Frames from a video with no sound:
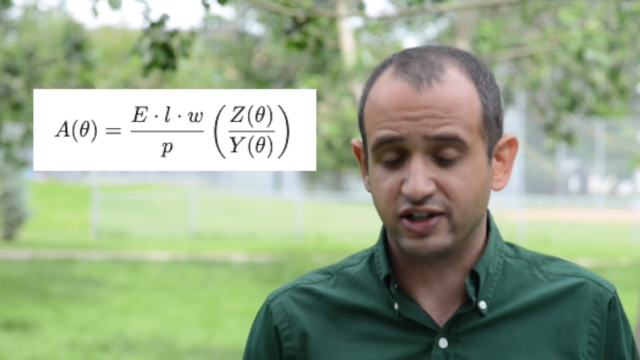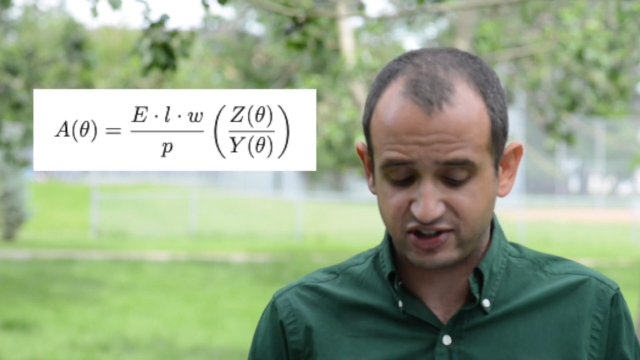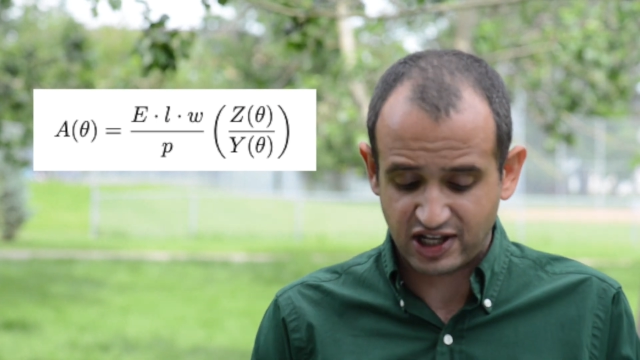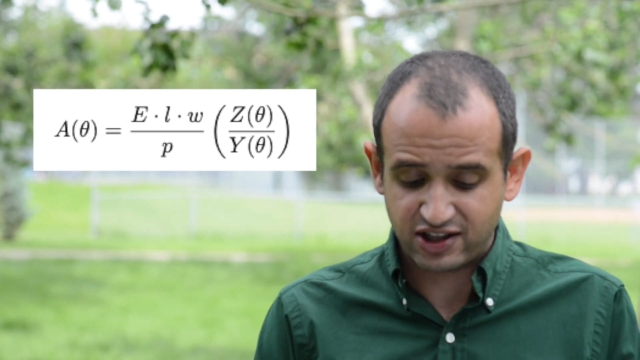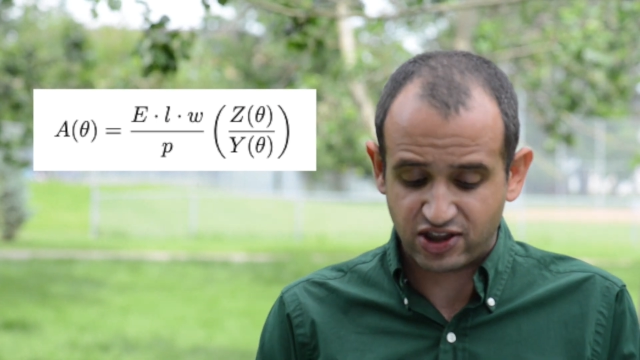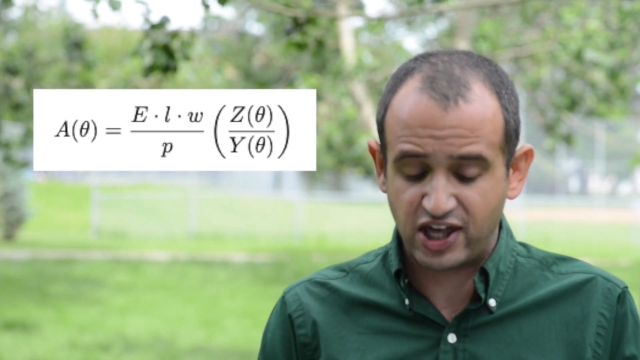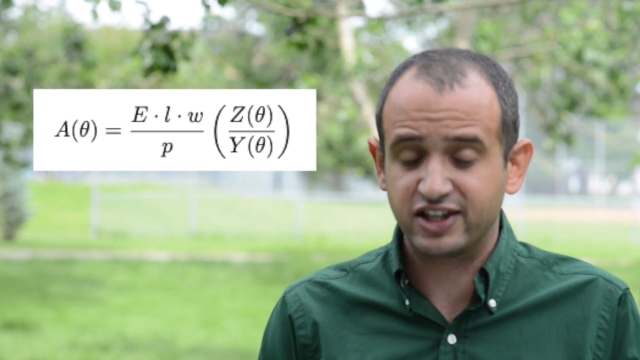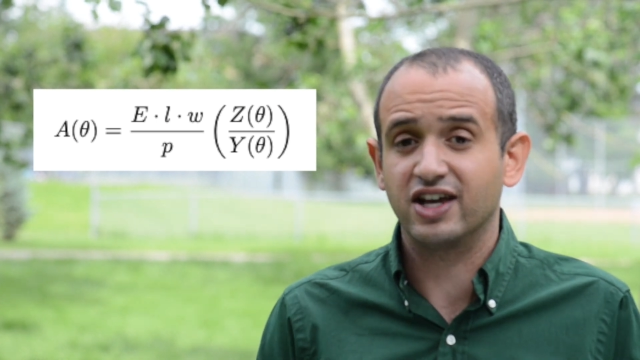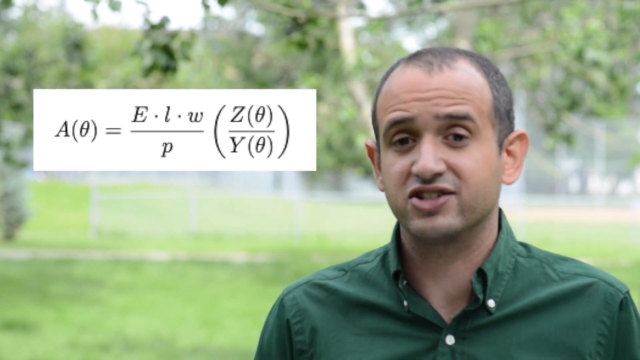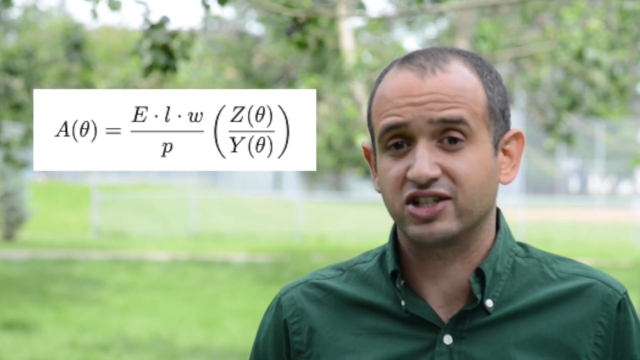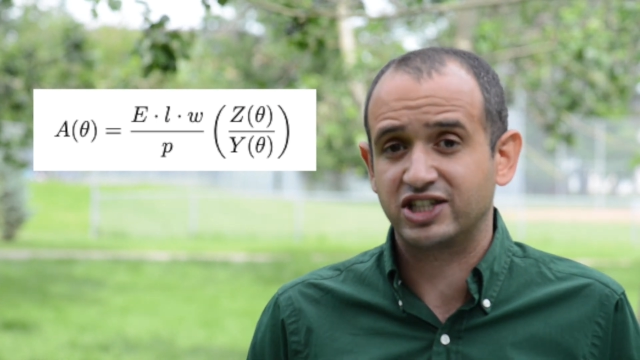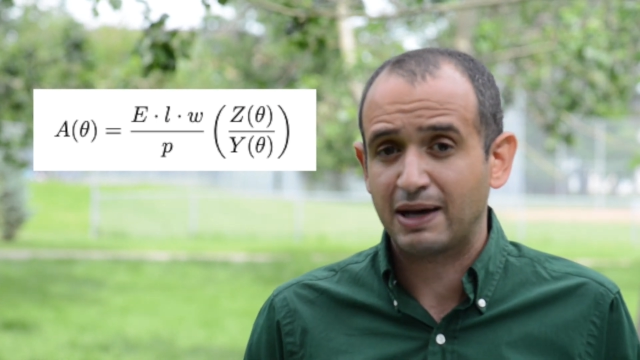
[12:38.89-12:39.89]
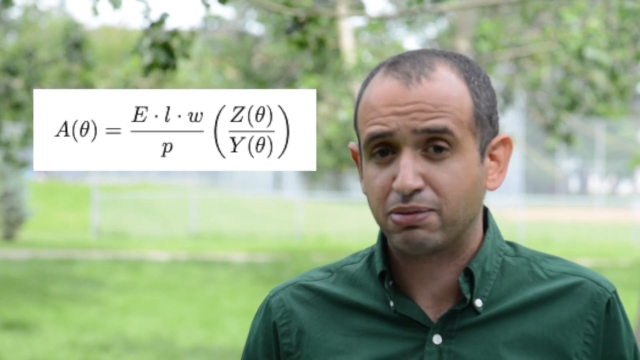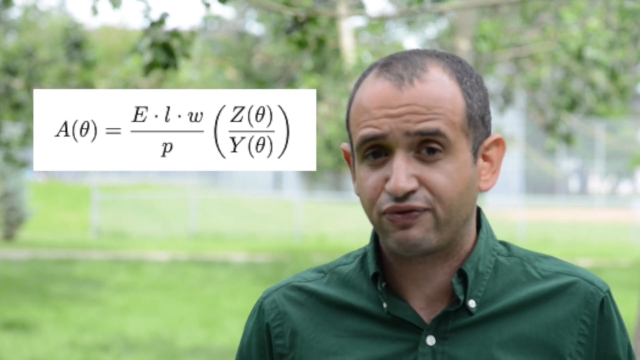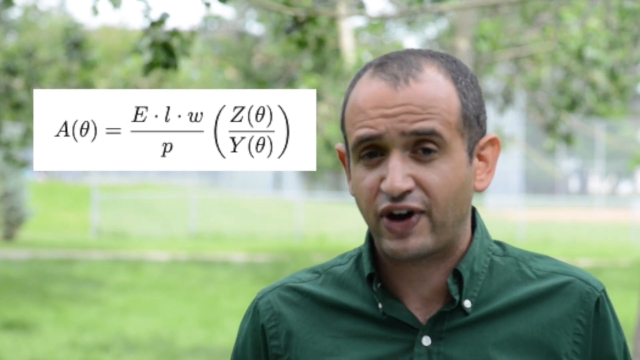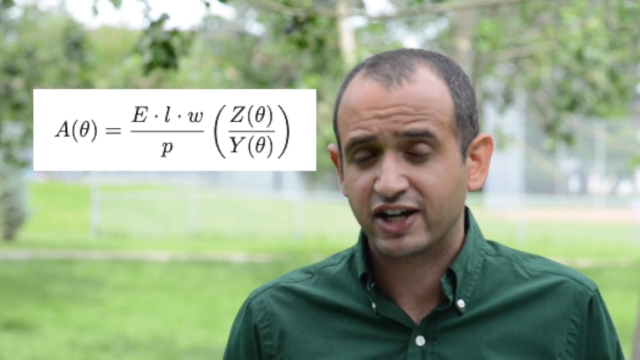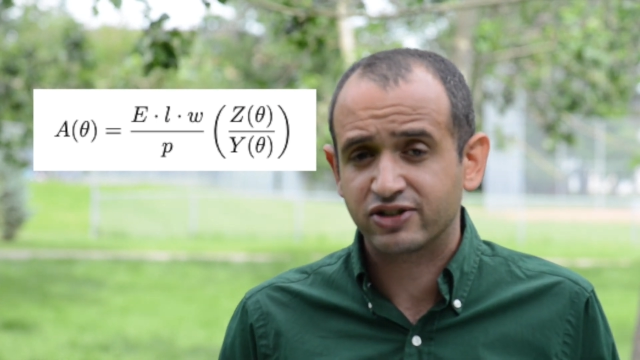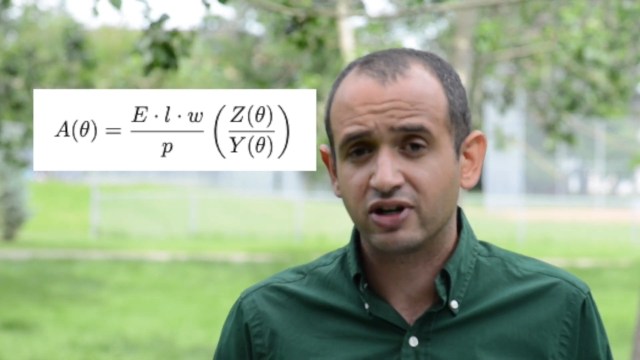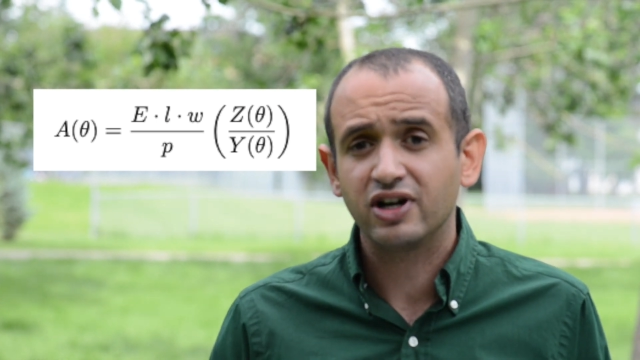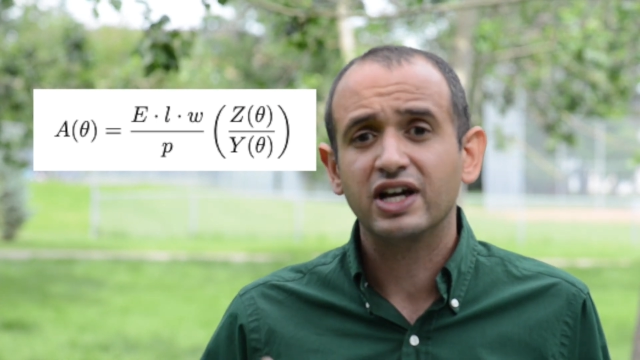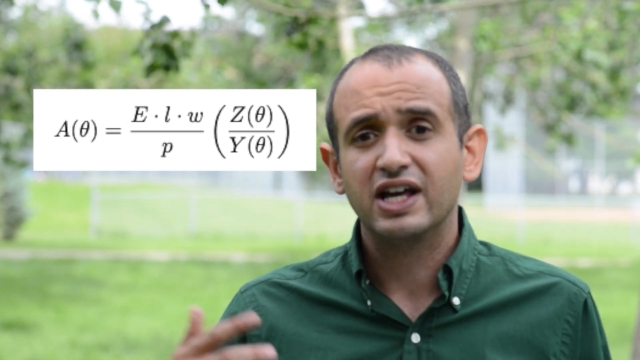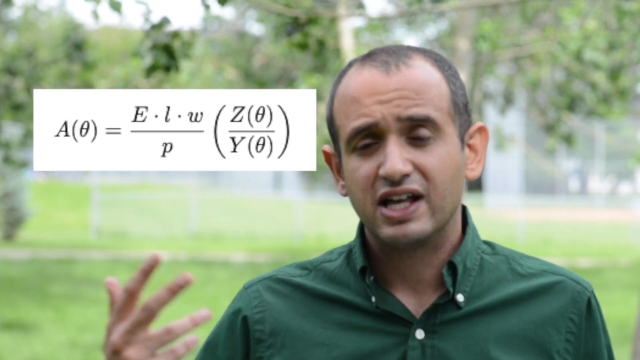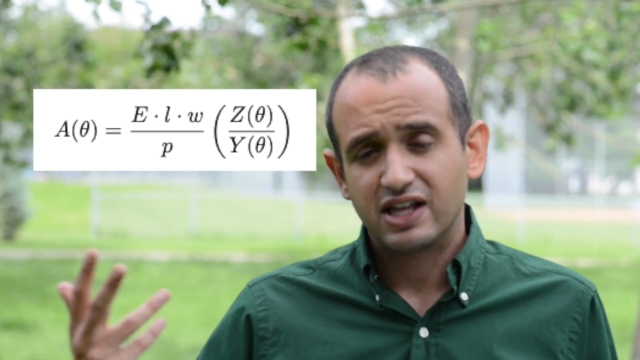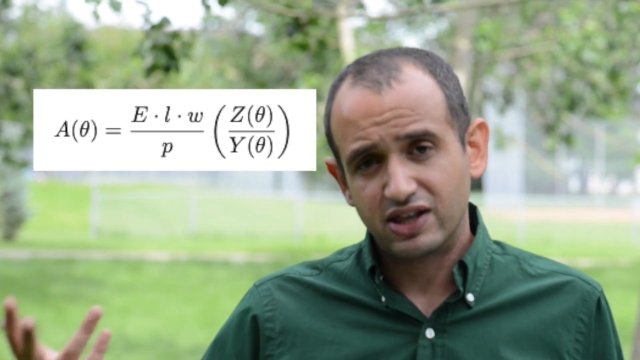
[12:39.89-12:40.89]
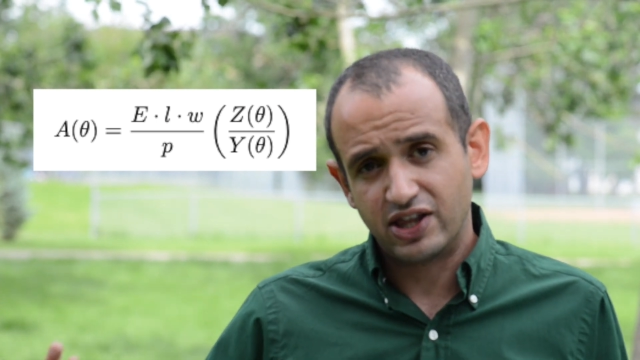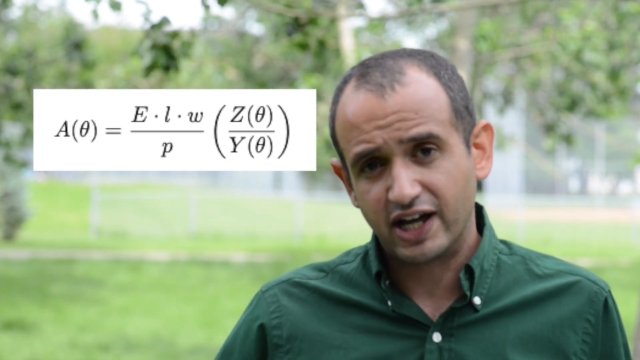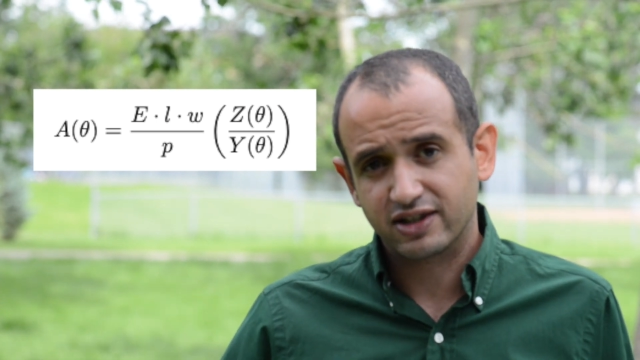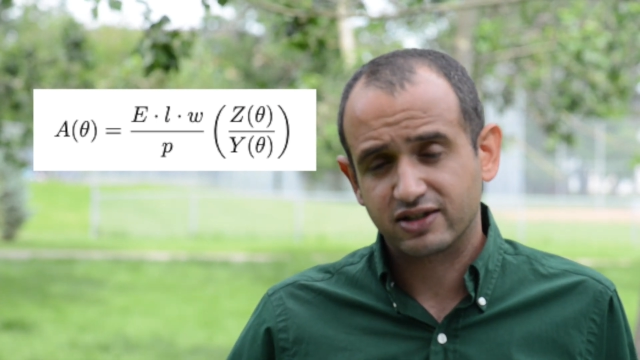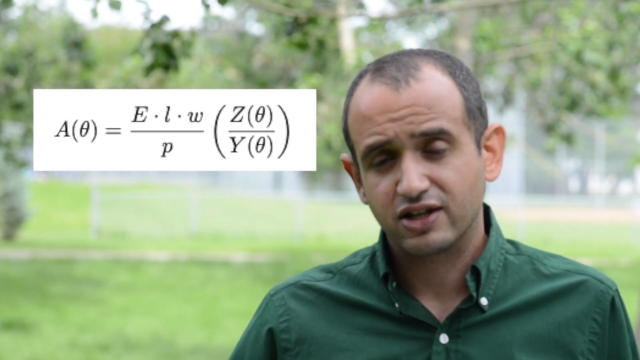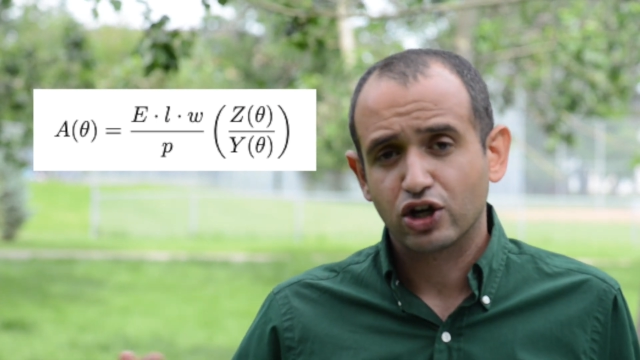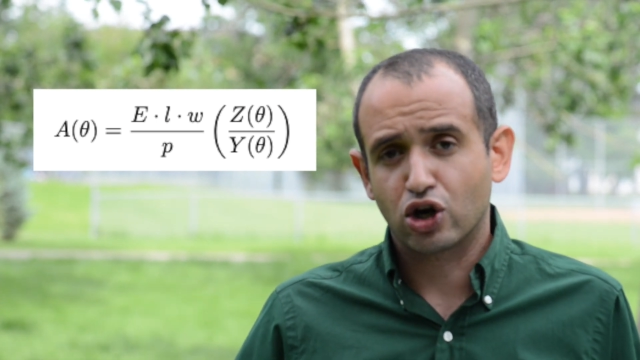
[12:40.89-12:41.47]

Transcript: Z theta is the depth factor, that